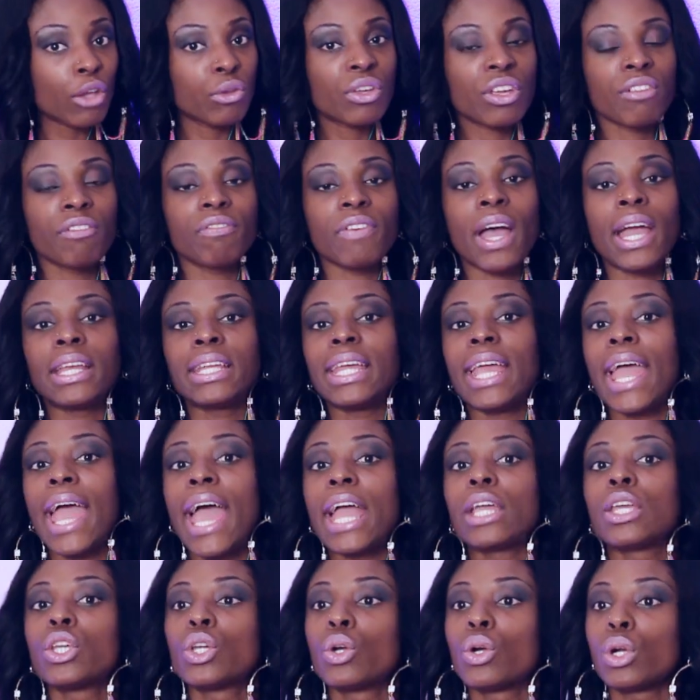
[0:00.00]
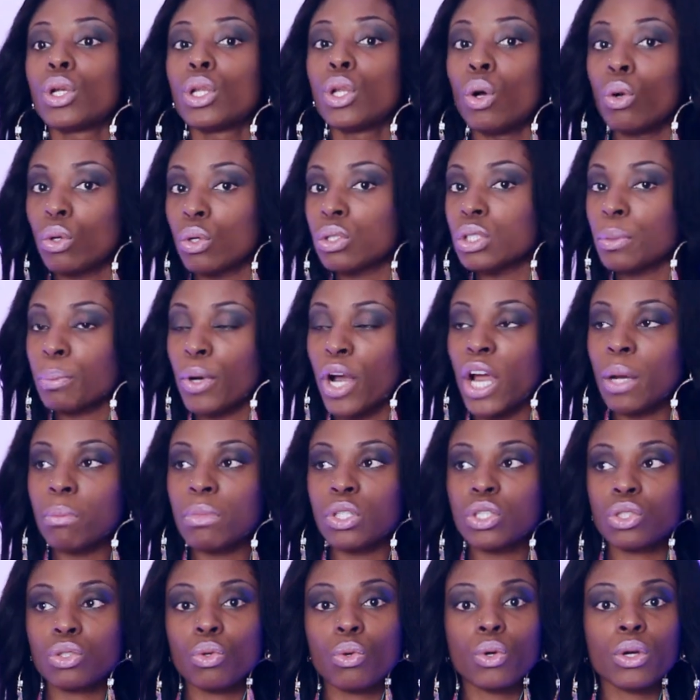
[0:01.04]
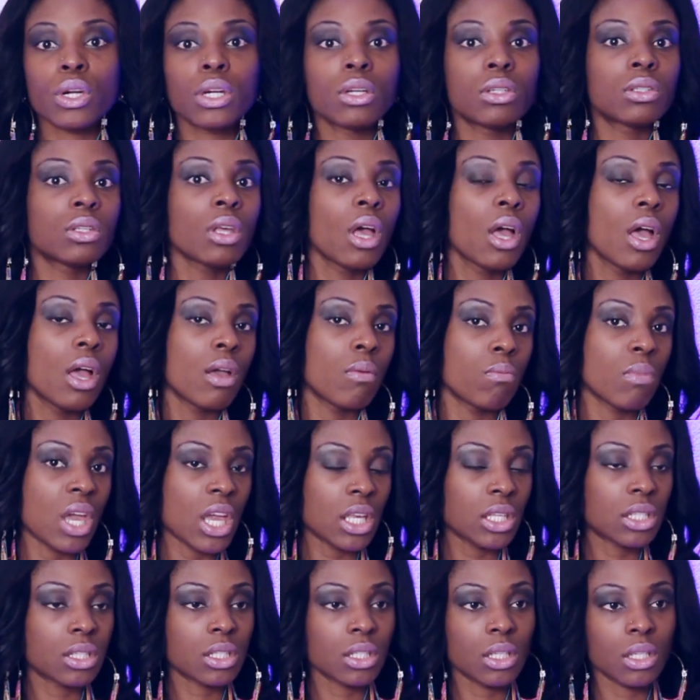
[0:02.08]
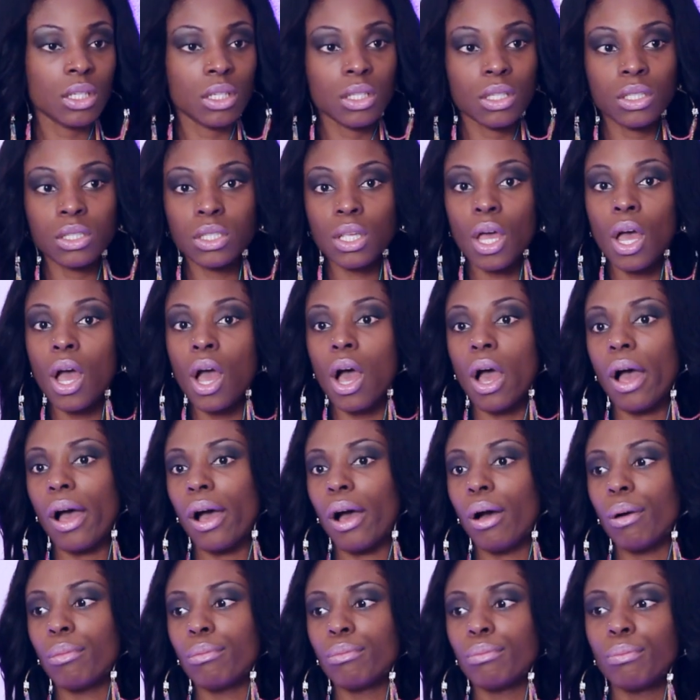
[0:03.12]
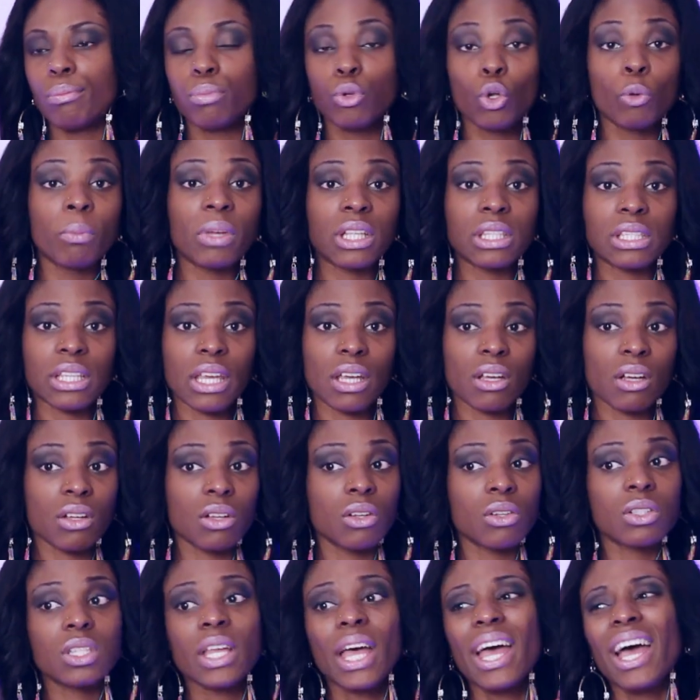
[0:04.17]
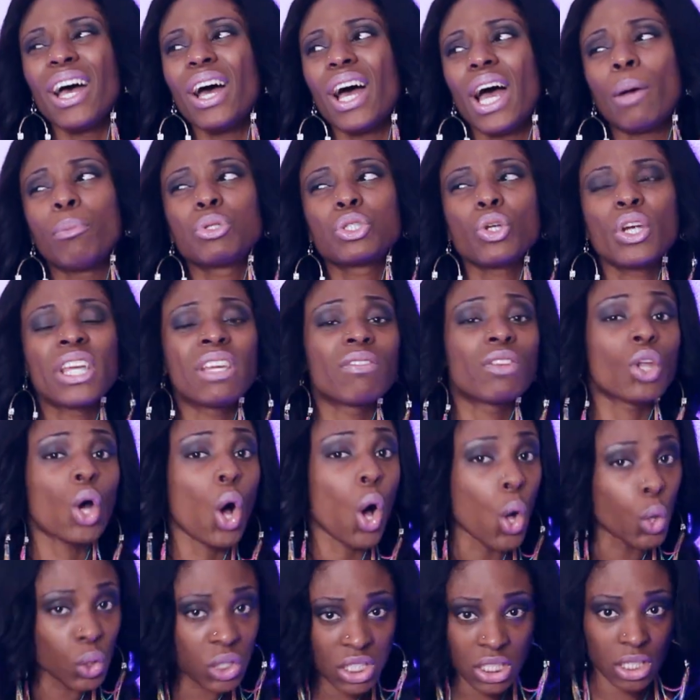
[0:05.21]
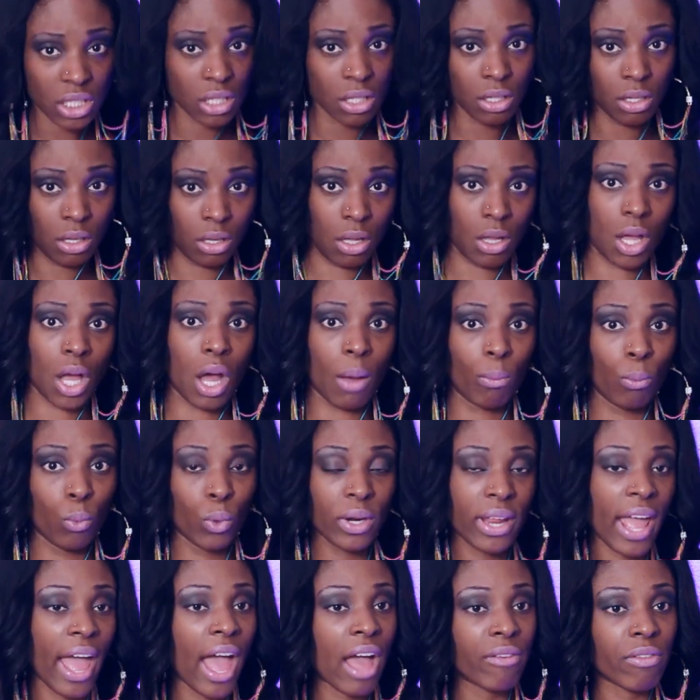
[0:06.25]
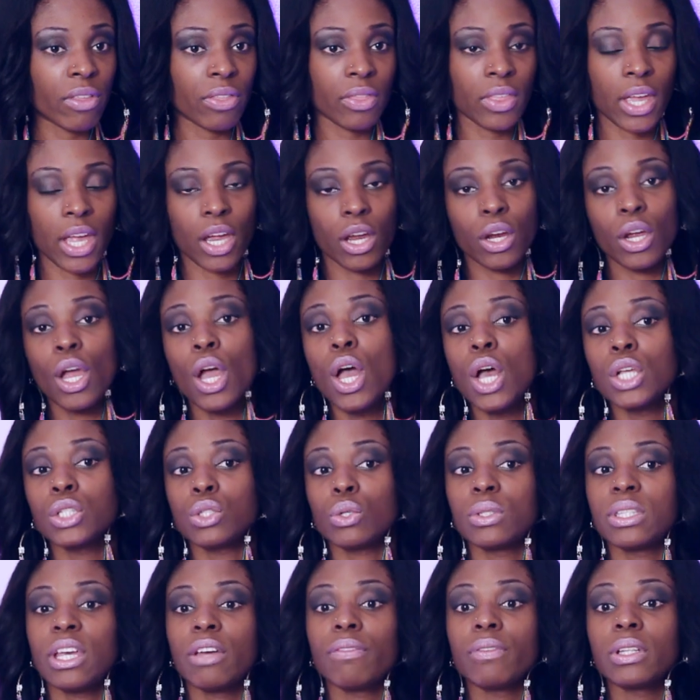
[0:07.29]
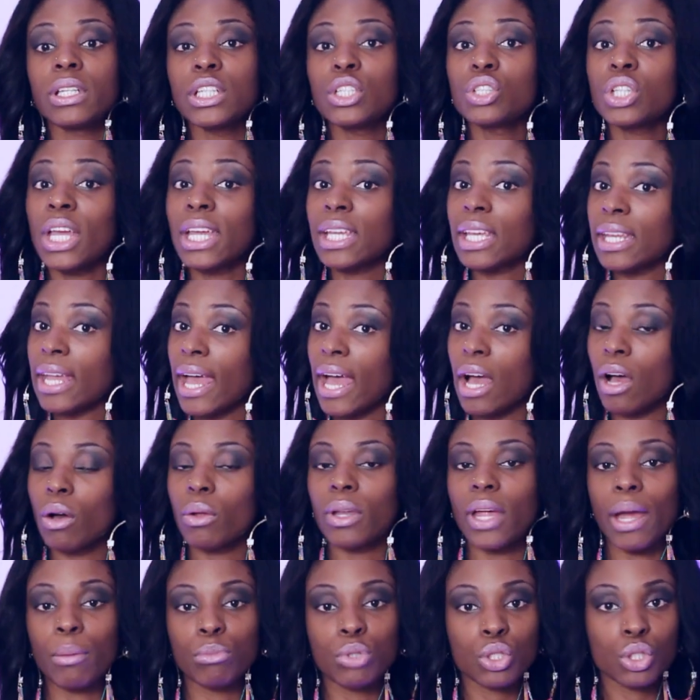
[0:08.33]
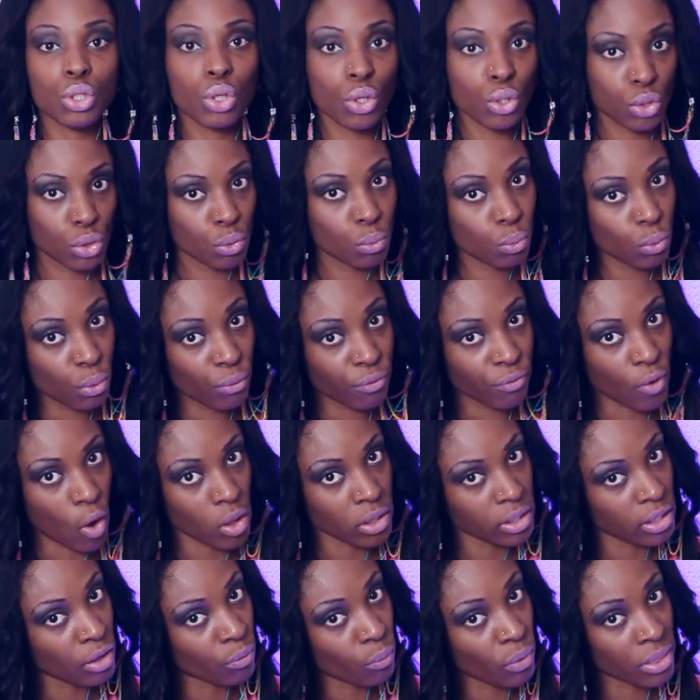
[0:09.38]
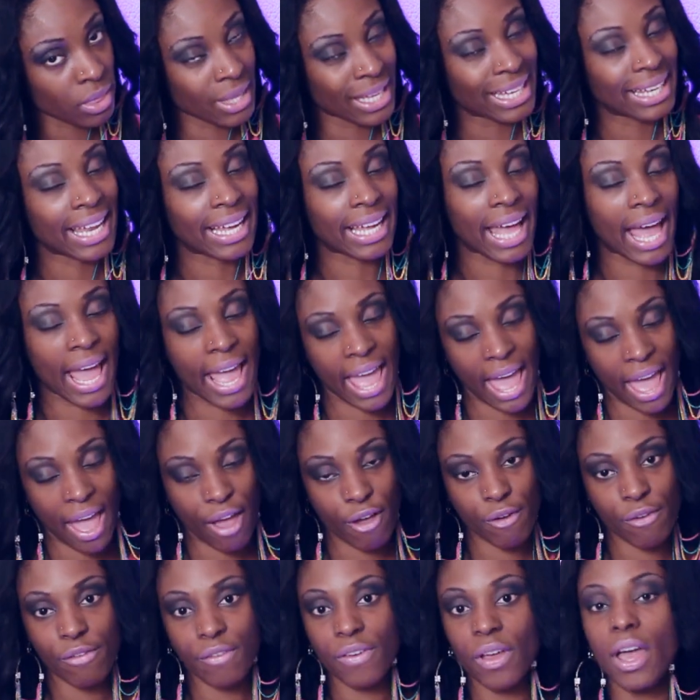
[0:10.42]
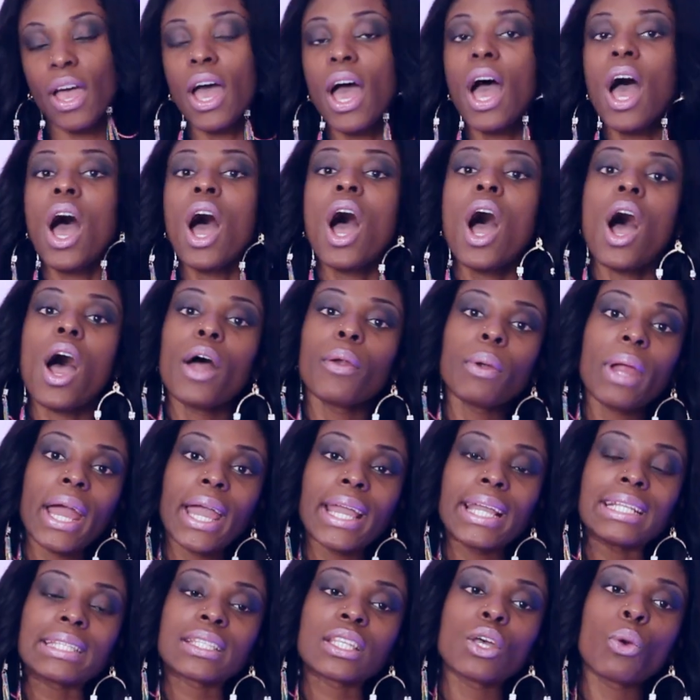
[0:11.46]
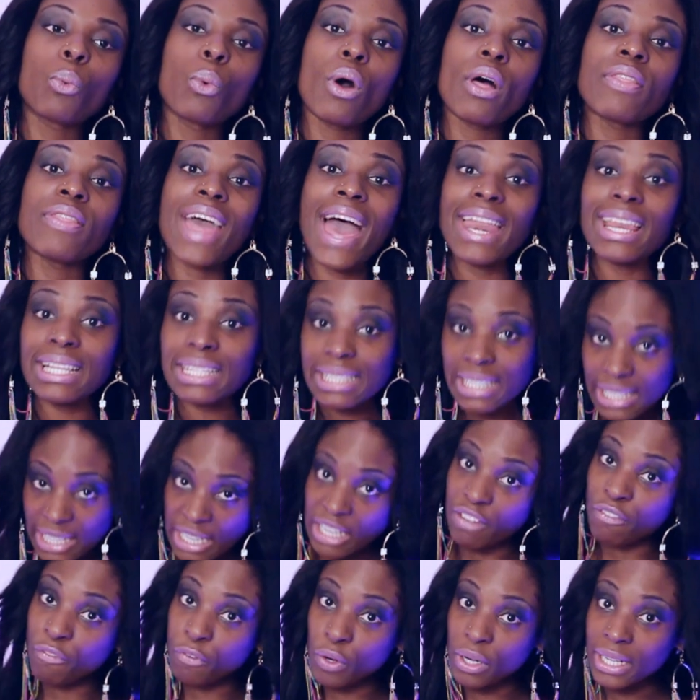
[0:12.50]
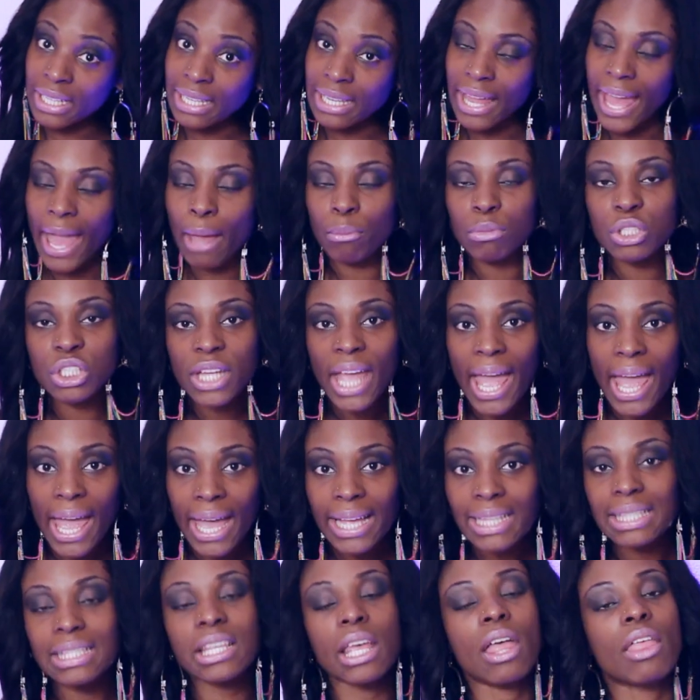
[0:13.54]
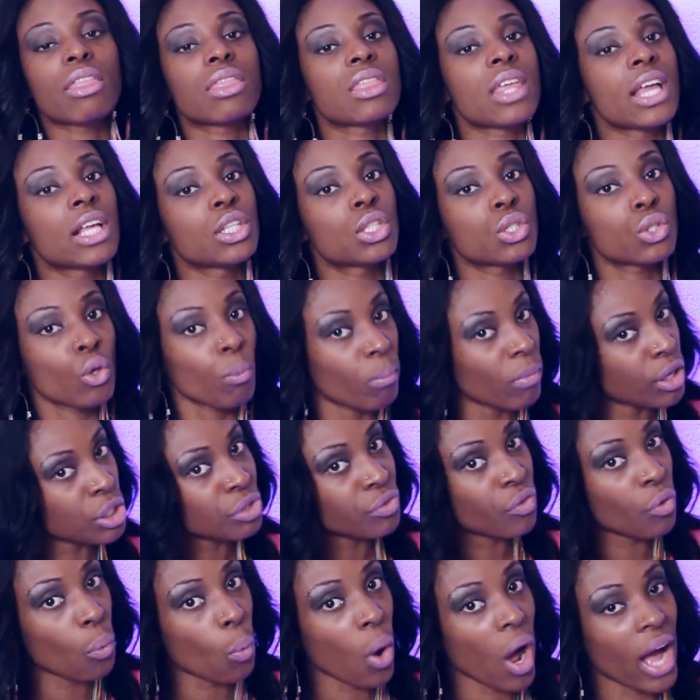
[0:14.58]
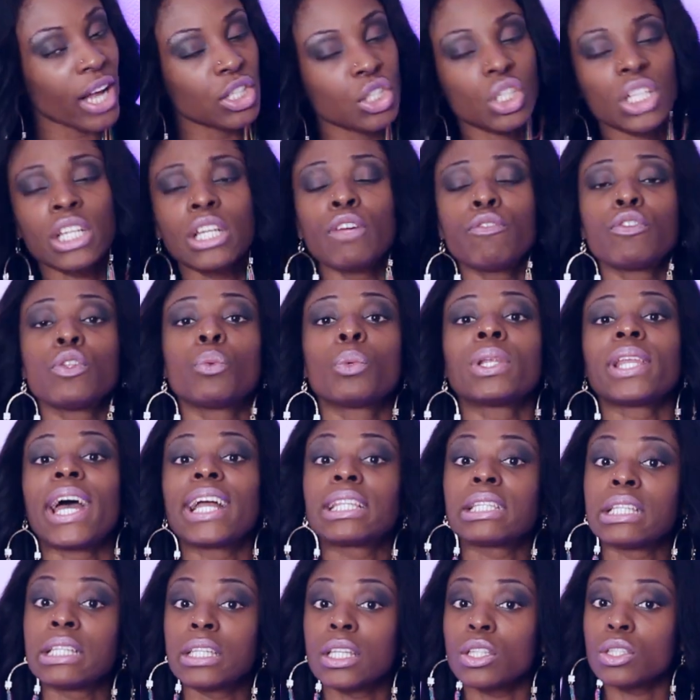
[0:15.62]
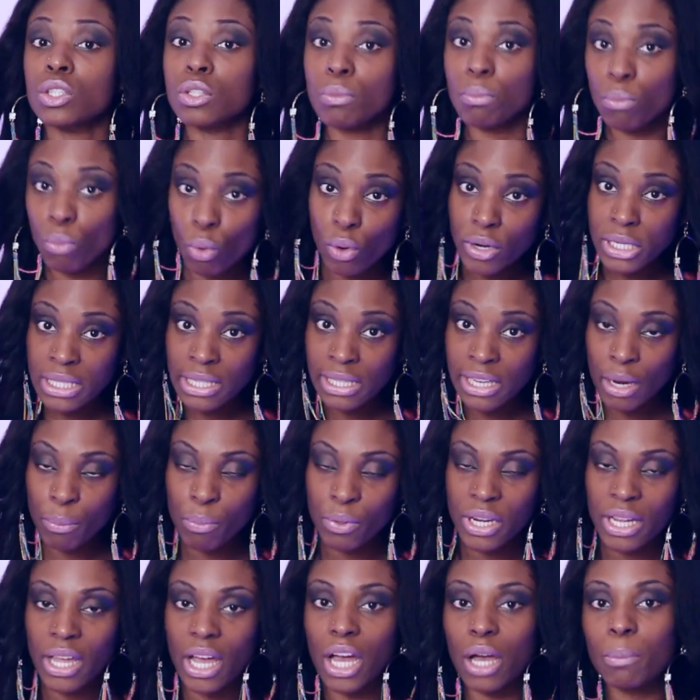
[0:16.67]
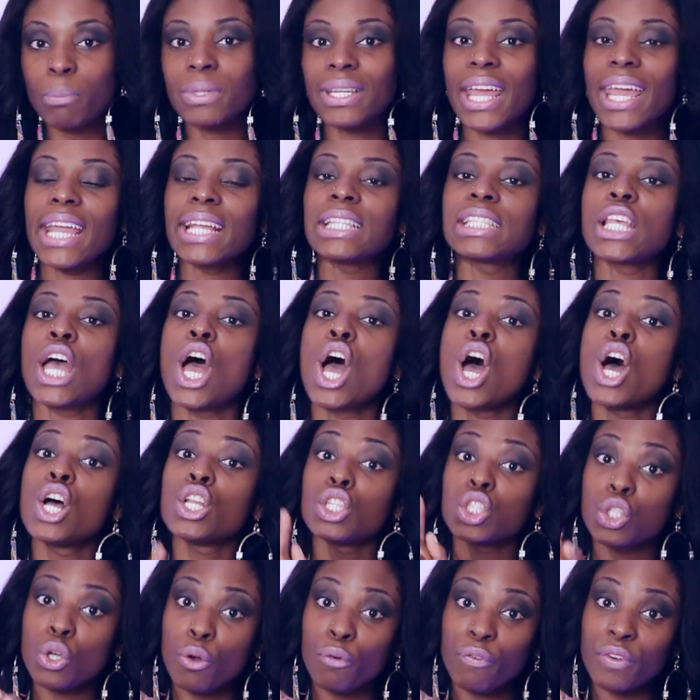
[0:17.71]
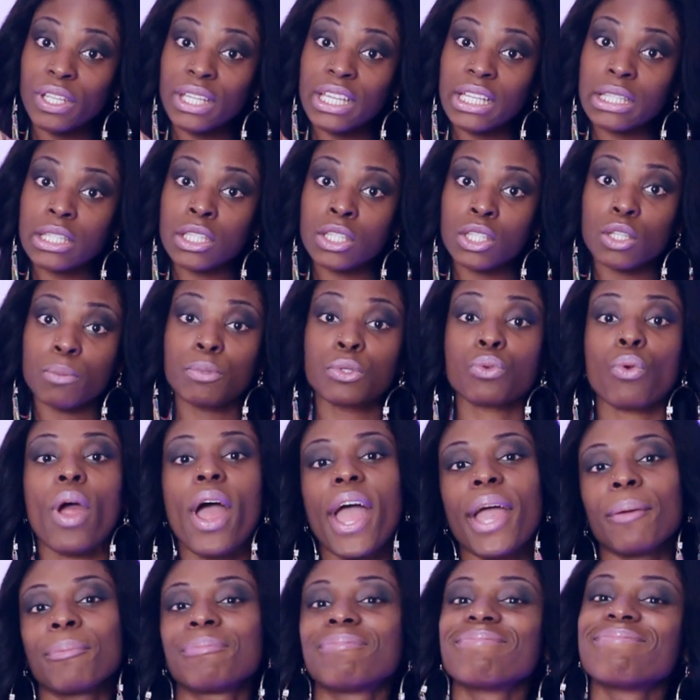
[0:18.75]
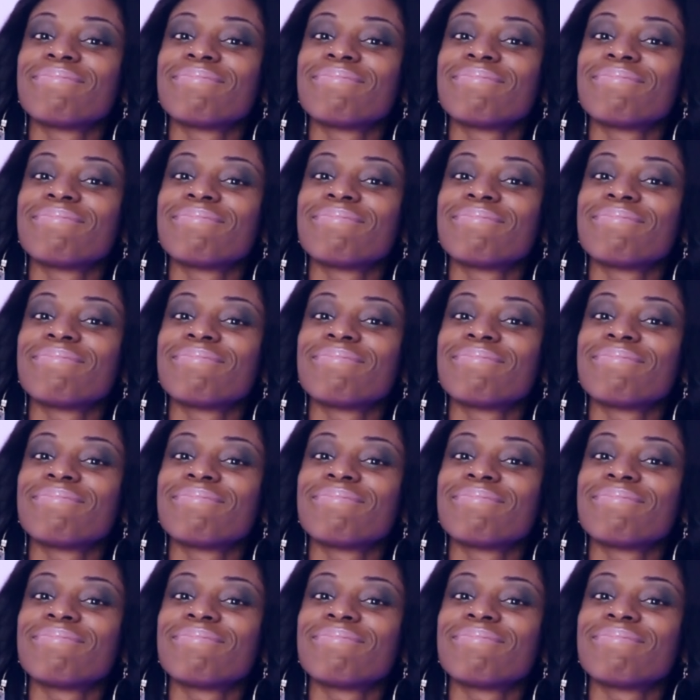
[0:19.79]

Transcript: You can find it at your local department stores, Macy's, Bloomingdale's. I'm sure even Ulta would have it there, so definitely check it out. I'm sure you will fall in love with it like I have. All right, well, that is it for Glam Chat. Thanks so much for watching, and if you would like to get some more celebrity updates, don't forget to subscribe.